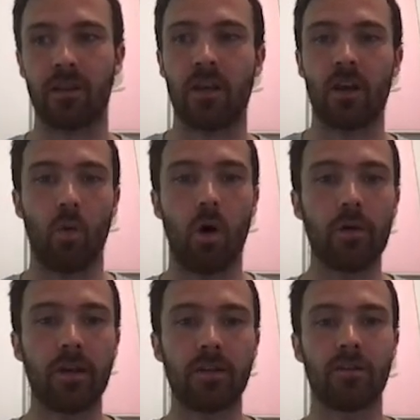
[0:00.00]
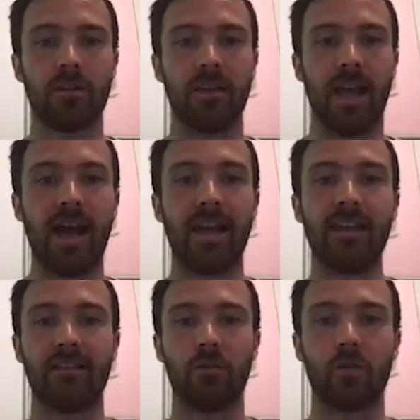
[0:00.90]
What we're going to do today
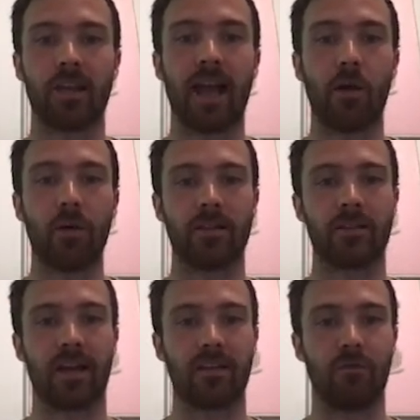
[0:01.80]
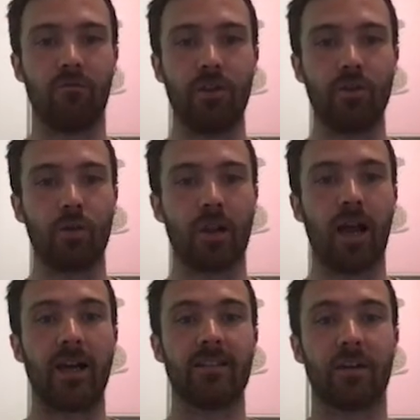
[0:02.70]
is look at how we can start to
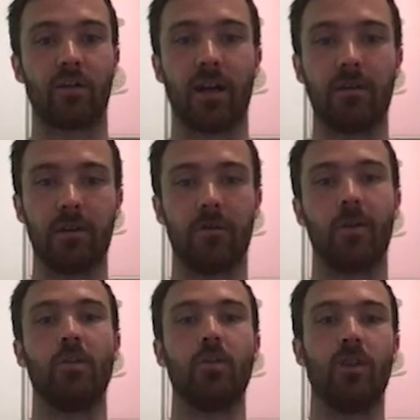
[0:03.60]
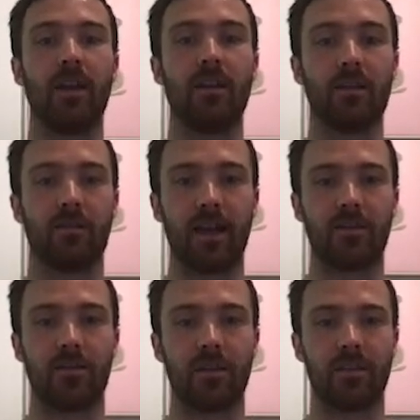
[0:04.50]
visualize and create a bit of a user interface
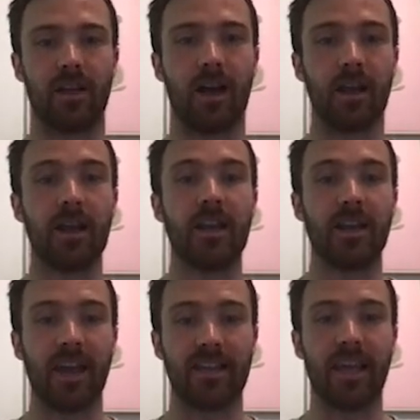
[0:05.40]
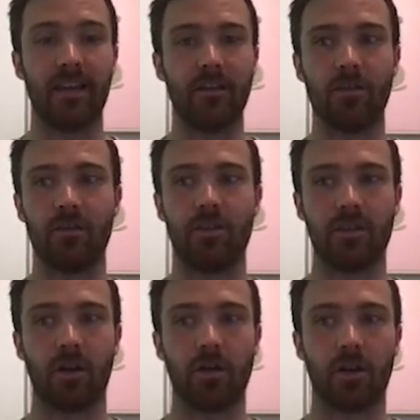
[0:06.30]
for this data, again, using
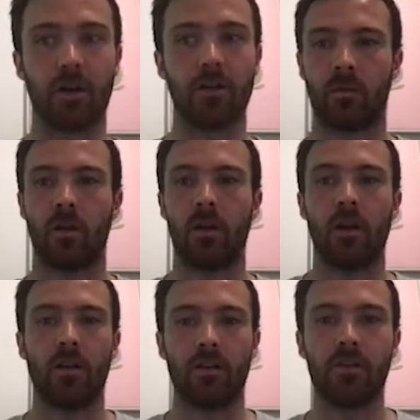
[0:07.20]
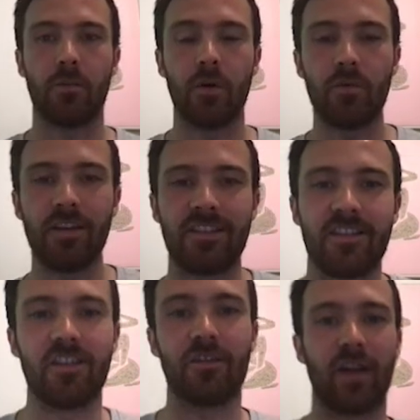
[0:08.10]
no code. So to build this
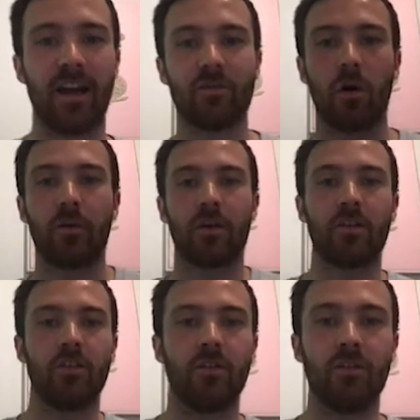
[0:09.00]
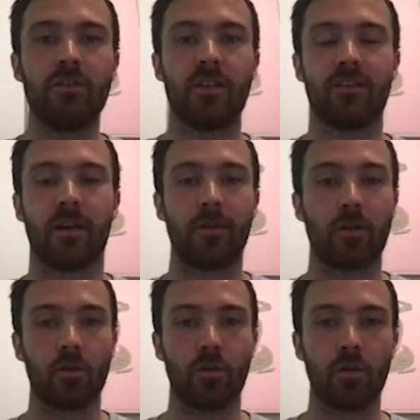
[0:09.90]
interface, what we're going to use is something
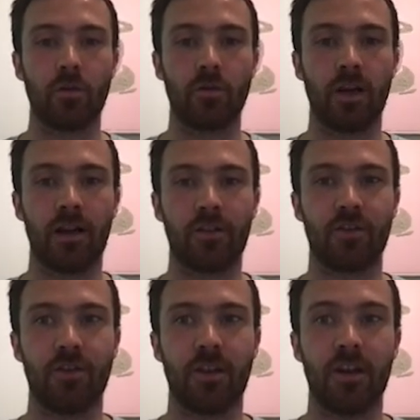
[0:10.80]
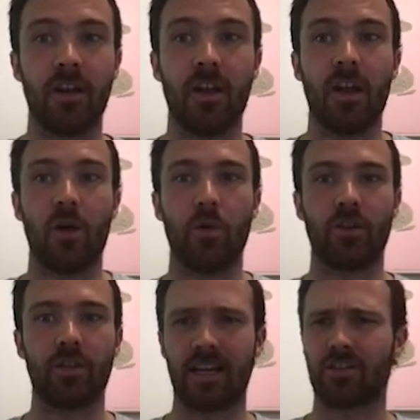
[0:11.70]
called Google Data Studio, which
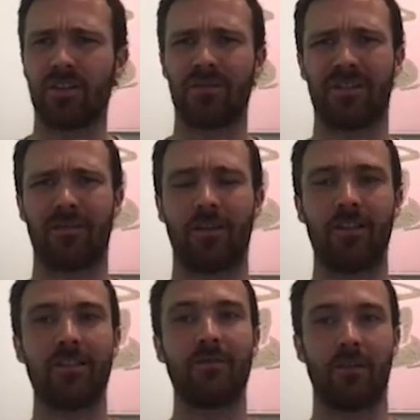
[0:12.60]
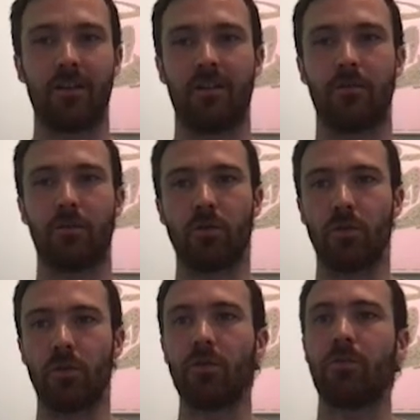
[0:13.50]
is actually, for some reason, very typical
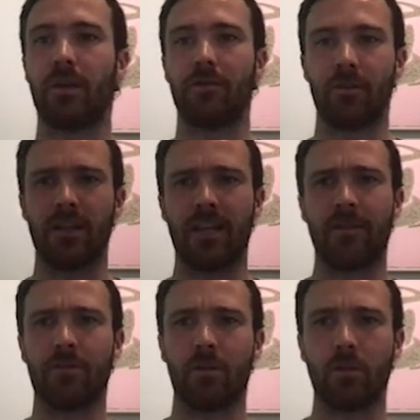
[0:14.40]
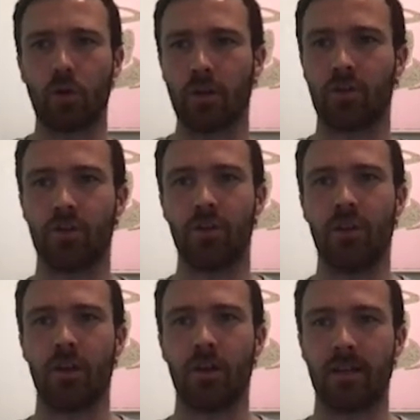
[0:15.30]
Google, being renamed to Looker
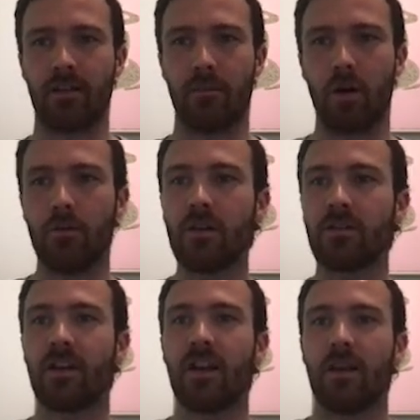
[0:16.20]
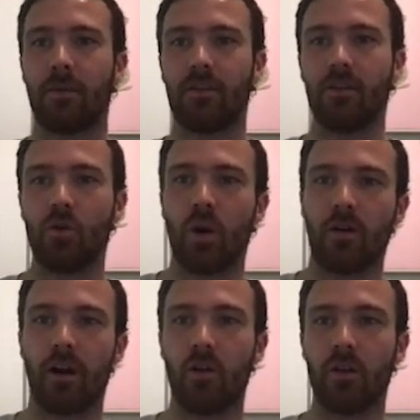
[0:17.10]
Studio at the moment, but the
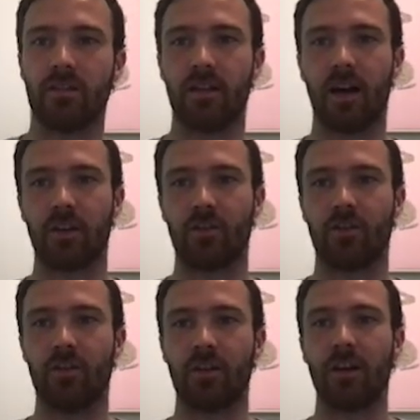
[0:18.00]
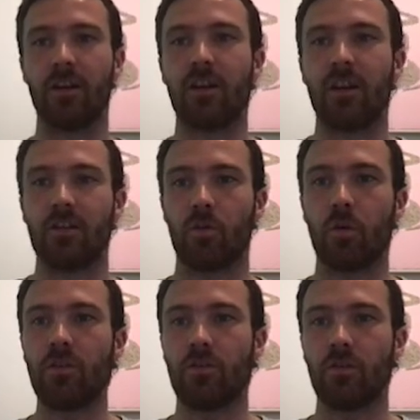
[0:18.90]
URL is Data Studio. So what
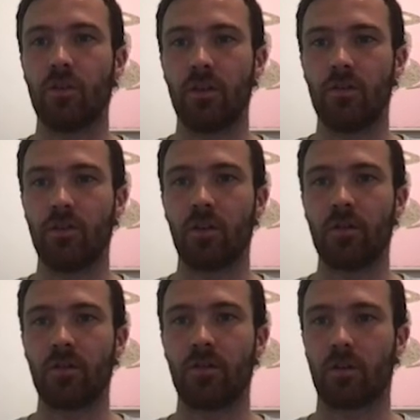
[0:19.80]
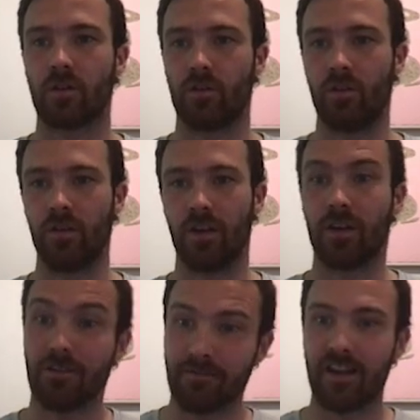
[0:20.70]
you do is you go into Looker Studio,
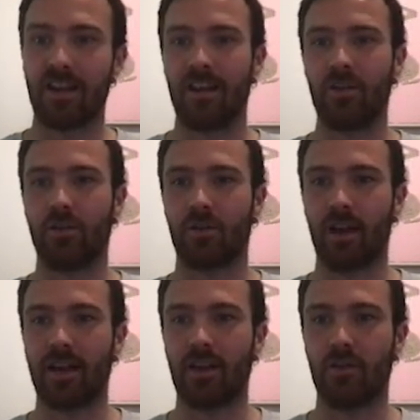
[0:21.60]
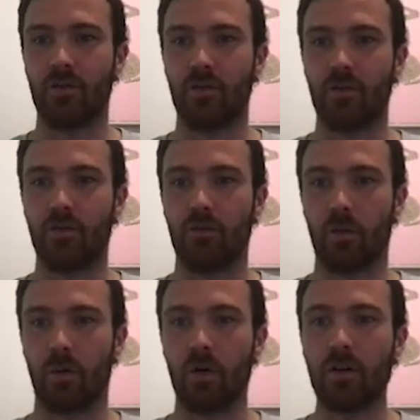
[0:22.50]
you create a new
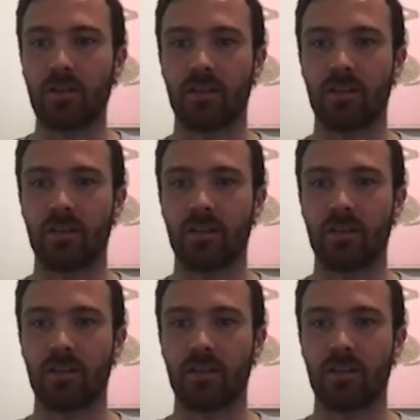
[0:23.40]
report.